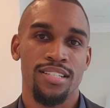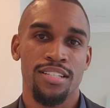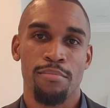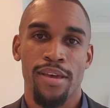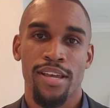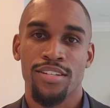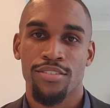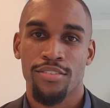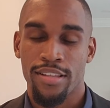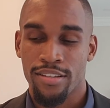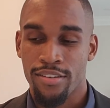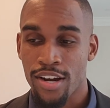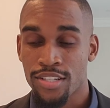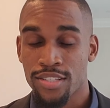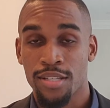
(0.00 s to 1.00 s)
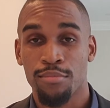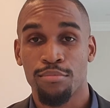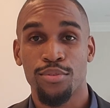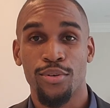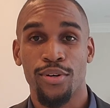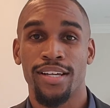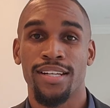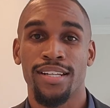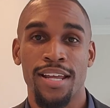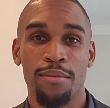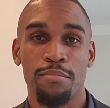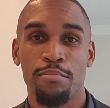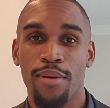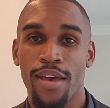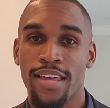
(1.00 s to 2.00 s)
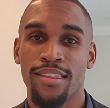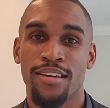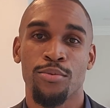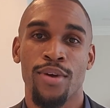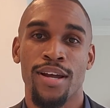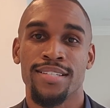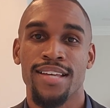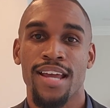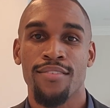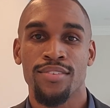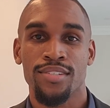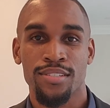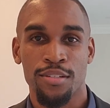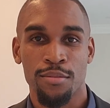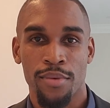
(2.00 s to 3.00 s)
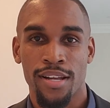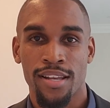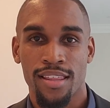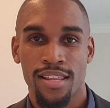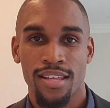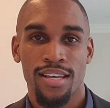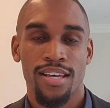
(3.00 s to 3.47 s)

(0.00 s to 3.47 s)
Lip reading: and making sure that they're actually employed and paying their rent every single month,